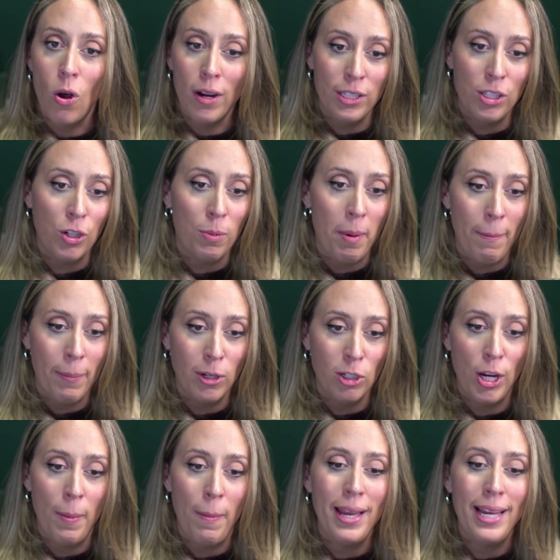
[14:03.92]
as your
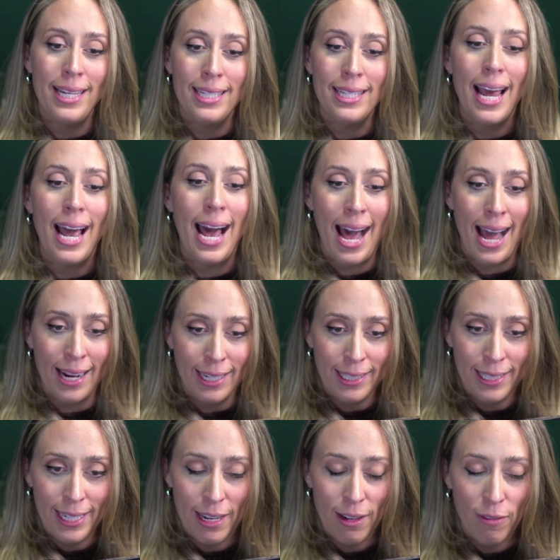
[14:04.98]
membership is
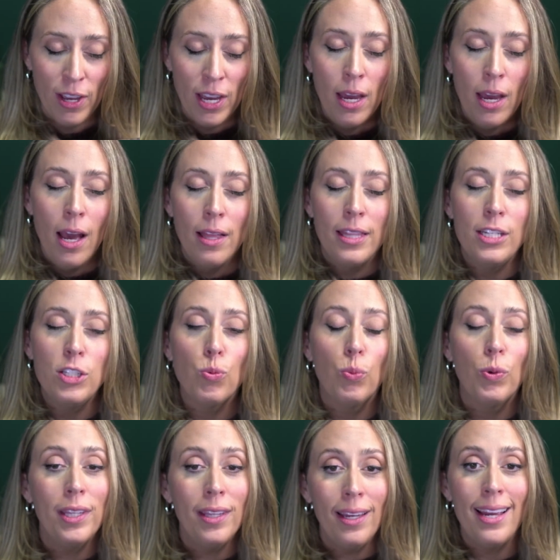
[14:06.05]
active. This
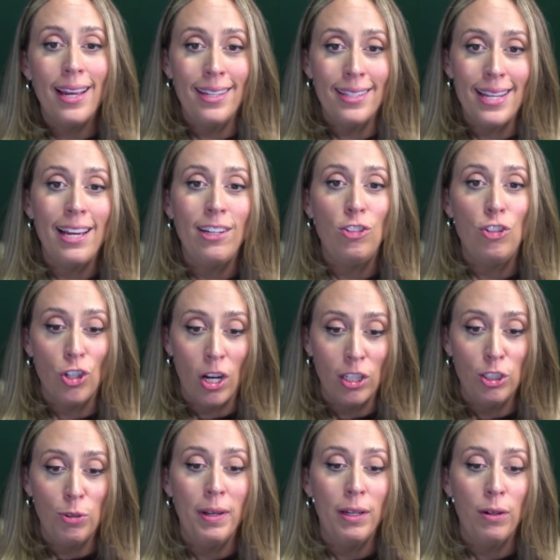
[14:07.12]
really is a
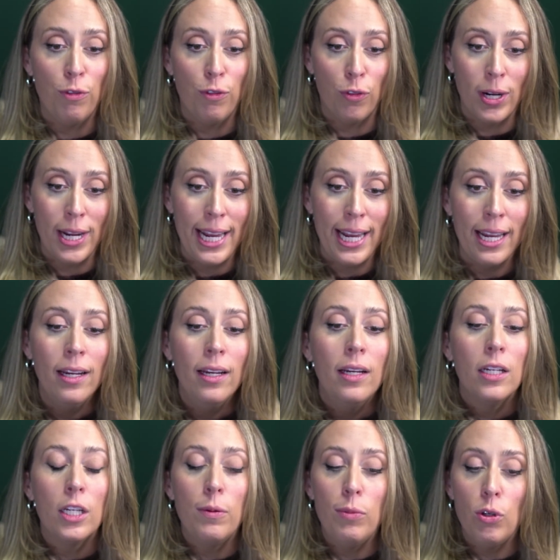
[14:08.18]
judgment-free
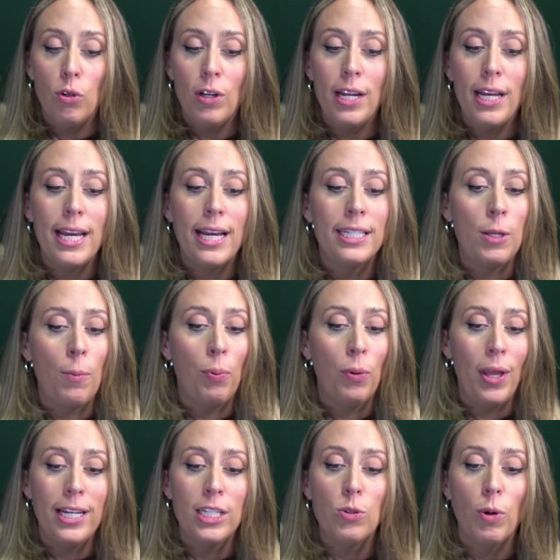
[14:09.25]
community. It's a
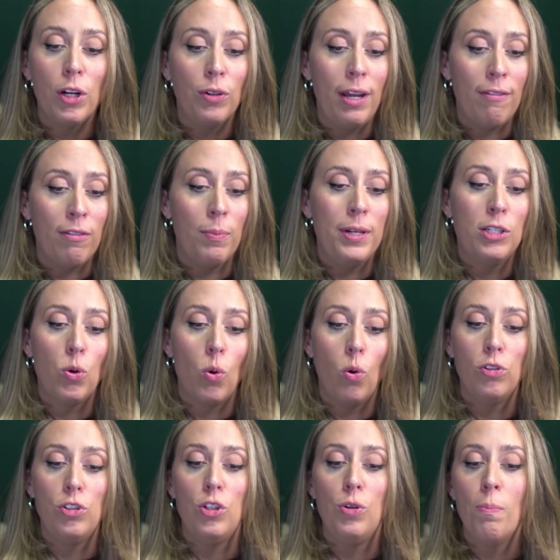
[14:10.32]
place where you'll never be
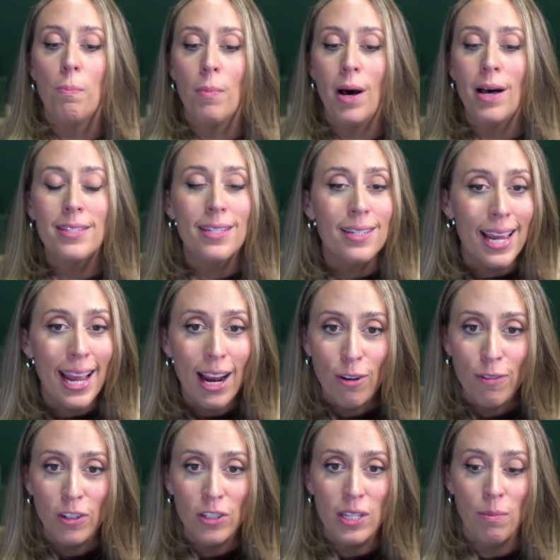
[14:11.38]
told you must care
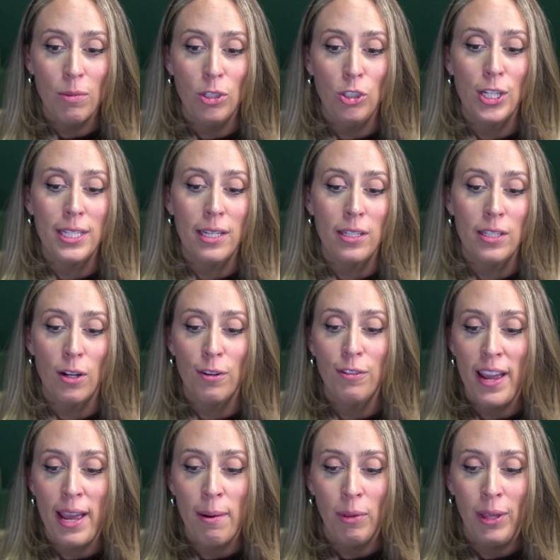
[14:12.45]
for someone just because they're
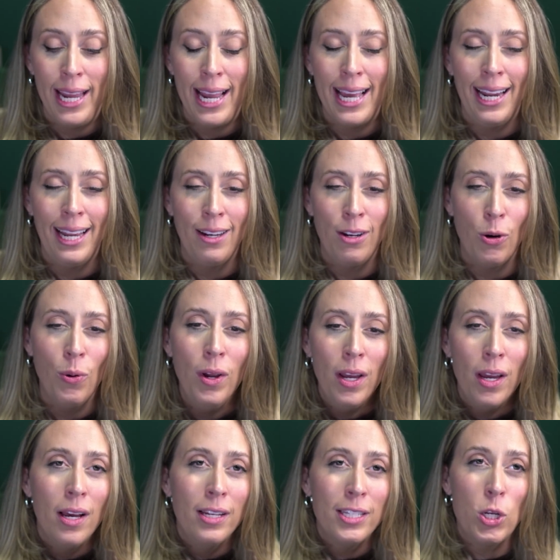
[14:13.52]
family. And I know
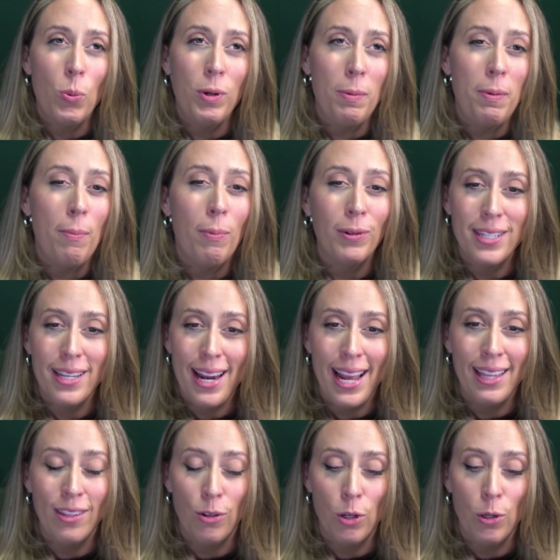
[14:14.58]
so many people today
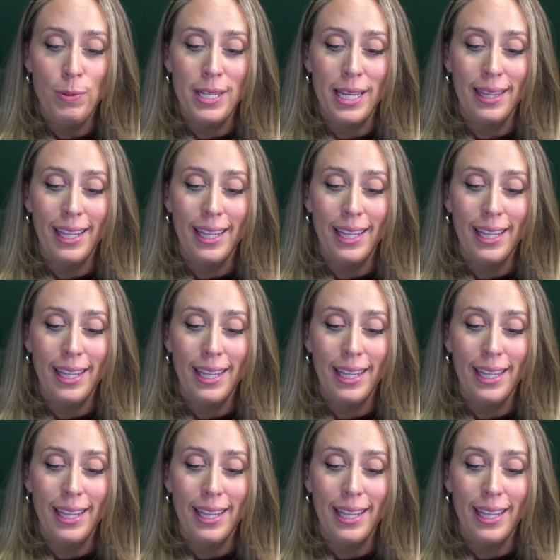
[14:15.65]
in the group said,